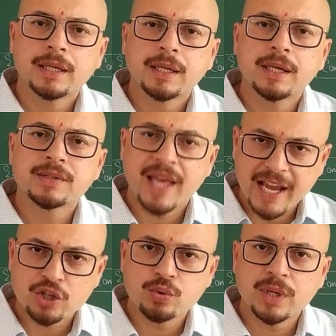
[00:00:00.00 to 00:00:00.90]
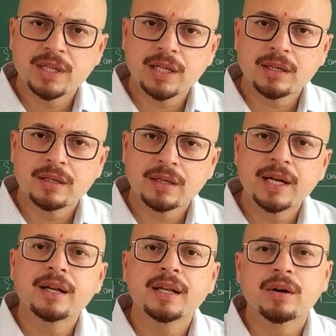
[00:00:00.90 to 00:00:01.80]
It is actually the
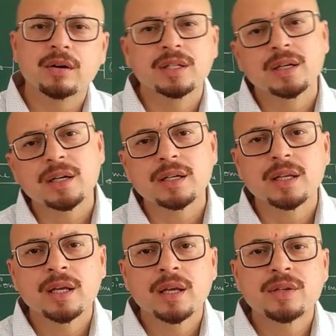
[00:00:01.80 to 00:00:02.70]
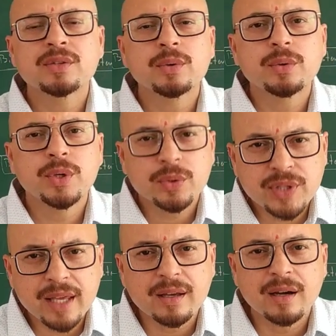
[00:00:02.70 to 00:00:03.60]
kidney, not the heart. So, do you
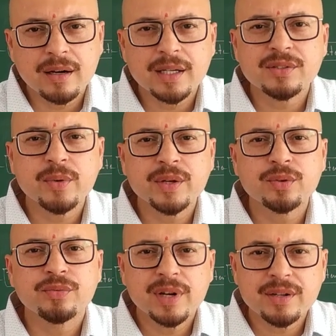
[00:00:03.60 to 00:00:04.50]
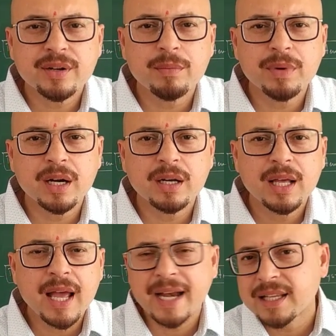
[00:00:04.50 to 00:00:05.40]
think heart is going to filter your blood
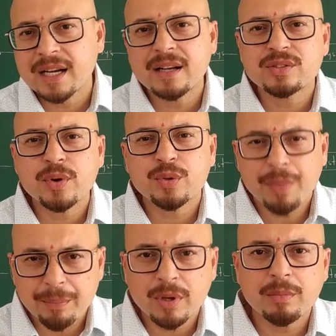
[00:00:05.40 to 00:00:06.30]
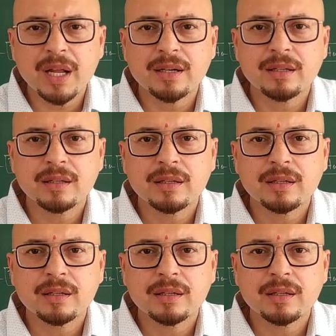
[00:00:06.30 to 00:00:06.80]
and kidney is going to pump your blood?